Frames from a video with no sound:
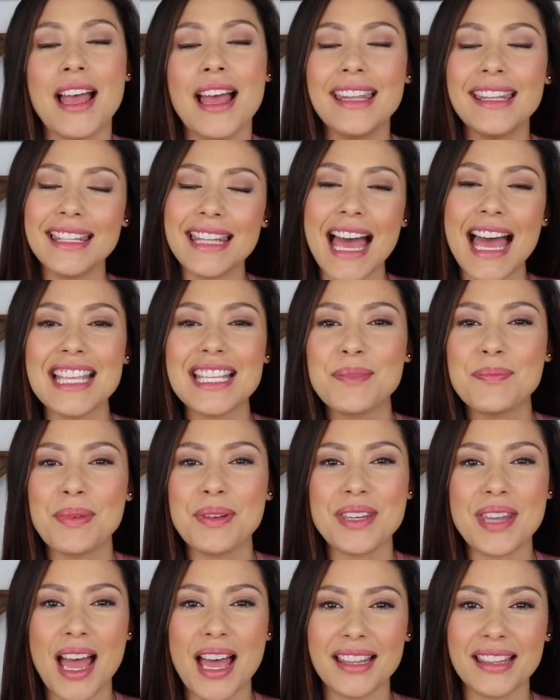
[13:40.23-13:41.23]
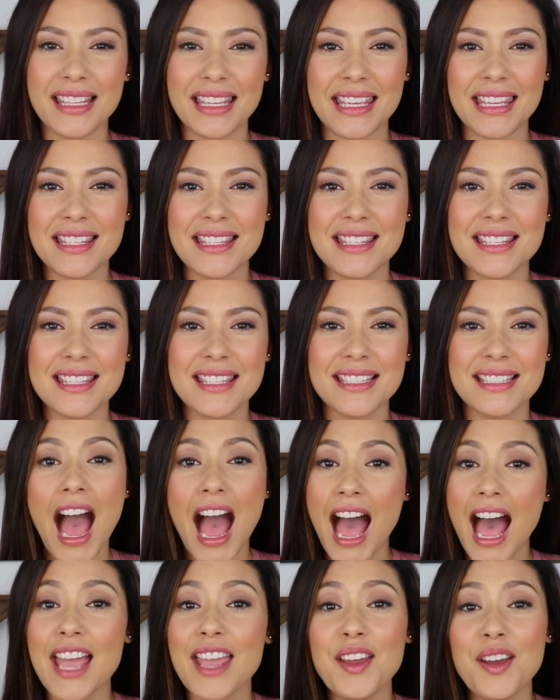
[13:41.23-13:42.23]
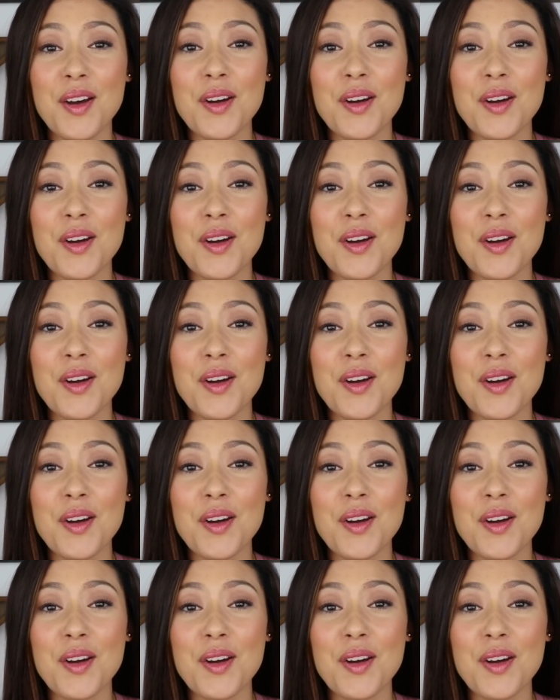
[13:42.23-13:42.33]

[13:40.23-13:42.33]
And last but not least, I